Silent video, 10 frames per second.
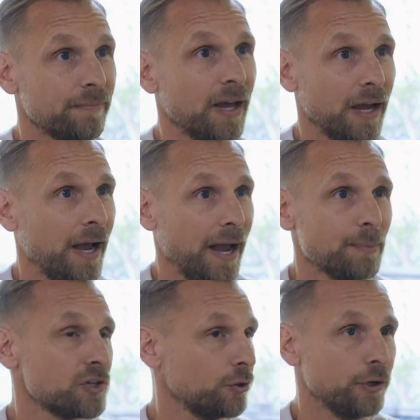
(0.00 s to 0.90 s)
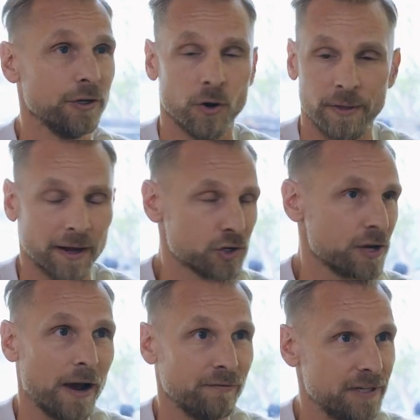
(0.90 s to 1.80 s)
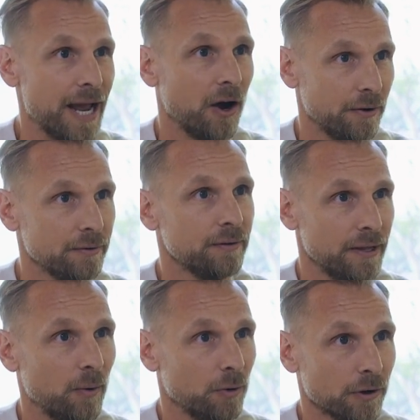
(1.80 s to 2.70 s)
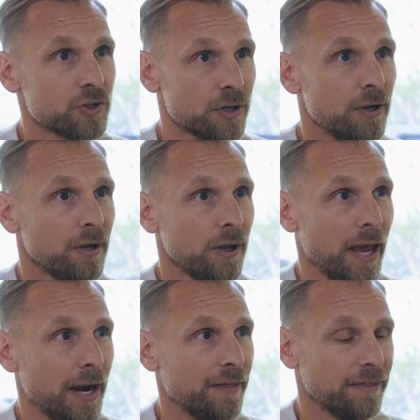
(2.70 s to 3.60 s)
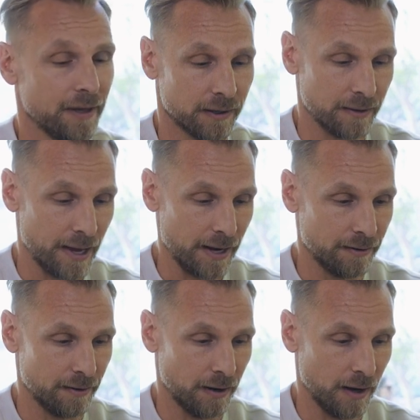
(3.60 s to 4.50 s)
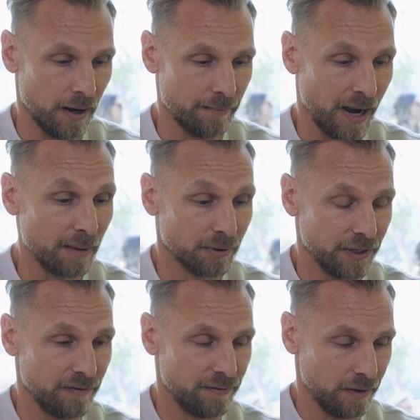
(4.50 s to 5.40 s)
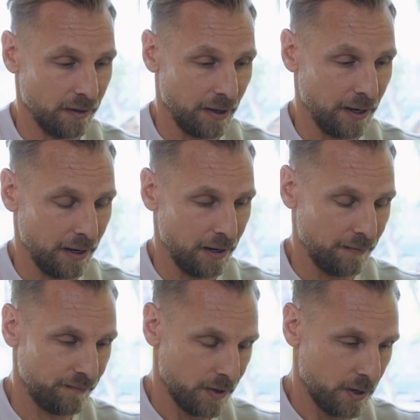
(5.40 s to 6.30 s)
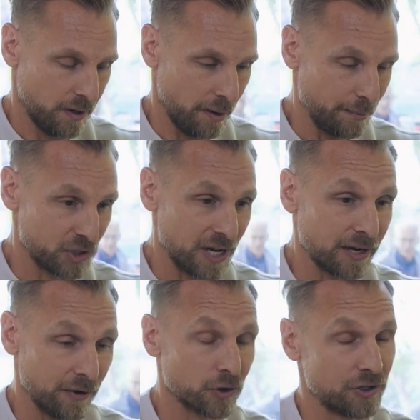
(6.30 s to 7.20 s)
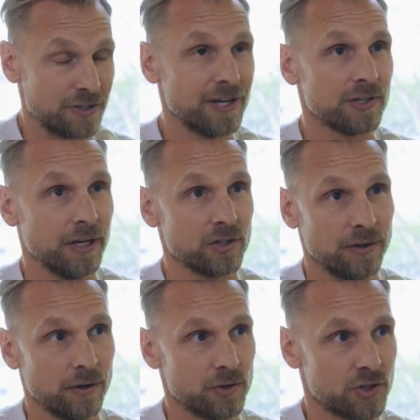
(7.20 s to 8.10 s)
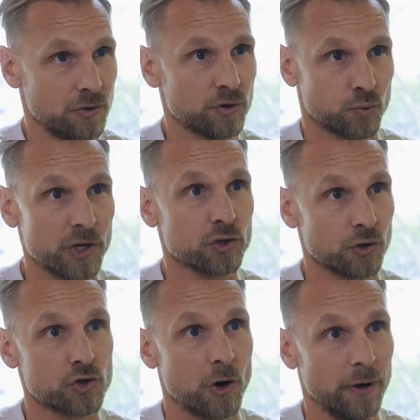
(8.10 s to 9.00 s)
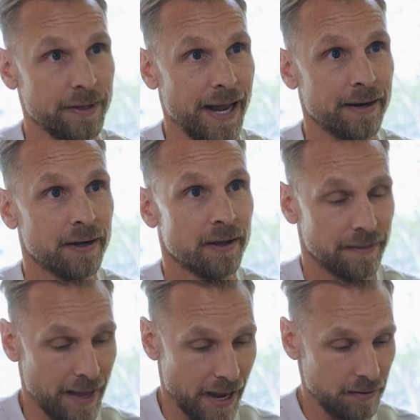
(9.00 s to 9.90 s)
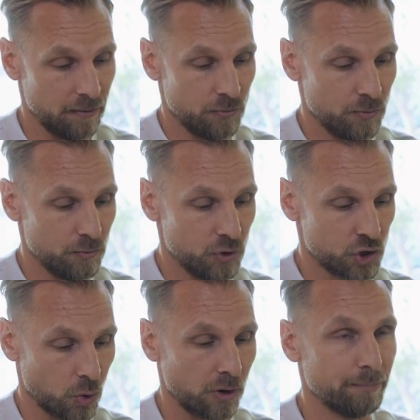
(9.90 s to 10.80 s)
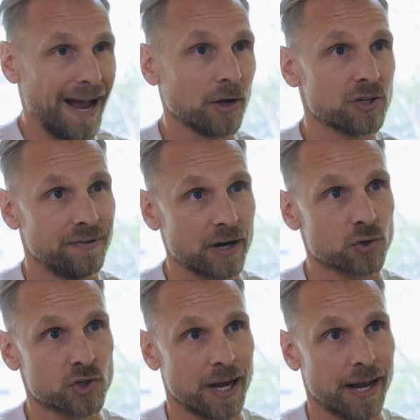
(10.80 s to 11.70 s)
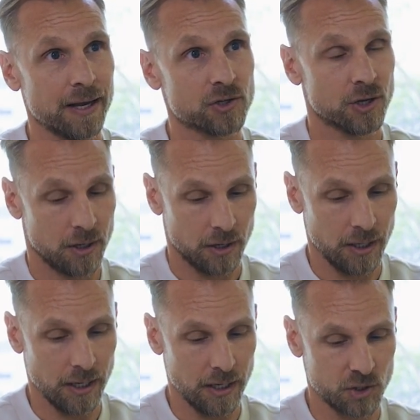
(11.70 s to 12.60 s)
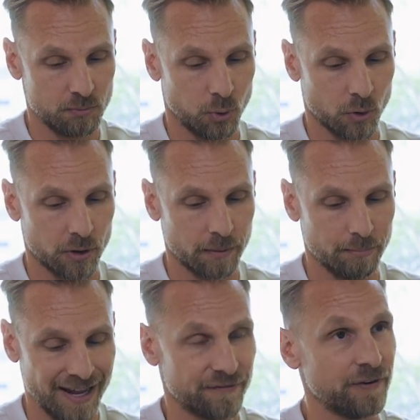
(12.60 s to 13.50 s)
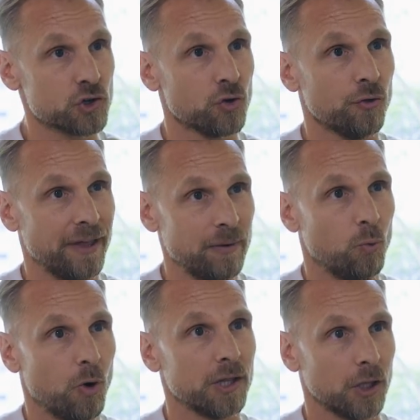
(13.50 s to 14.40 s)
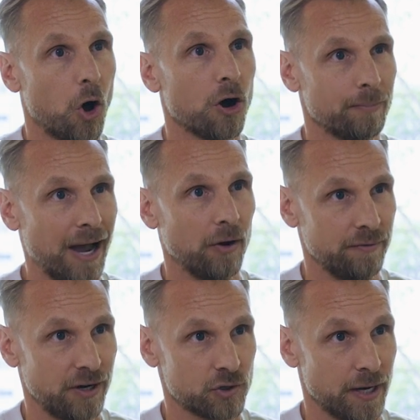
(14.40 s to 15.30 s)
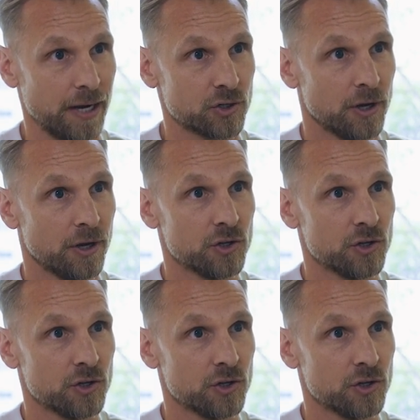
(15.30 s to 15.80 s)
I, I, absolutely know without a shot of a doubt that works. Right. And I think that um, I believe, if I'm not mistaken, there are statistics and there's there's research showing that that short bouts of exercise is more beneficial than one long bout of exercise.